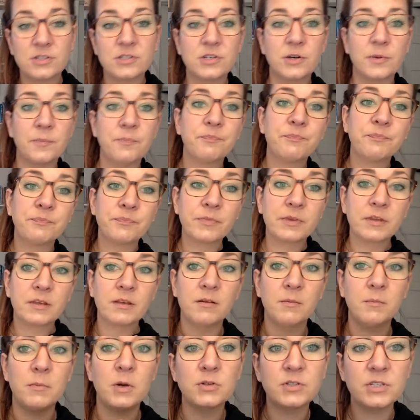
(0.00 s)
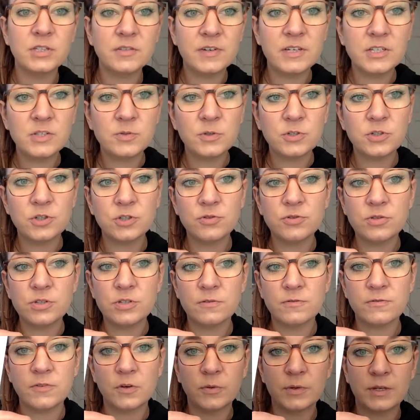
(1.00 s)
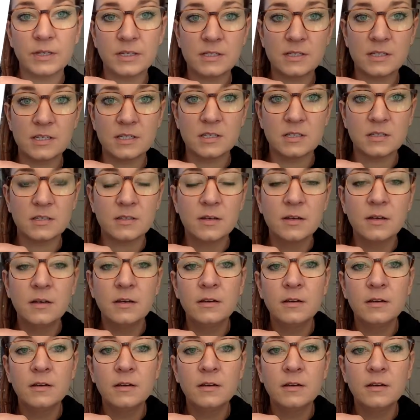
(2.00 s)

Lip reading: So most of us will choose to focus this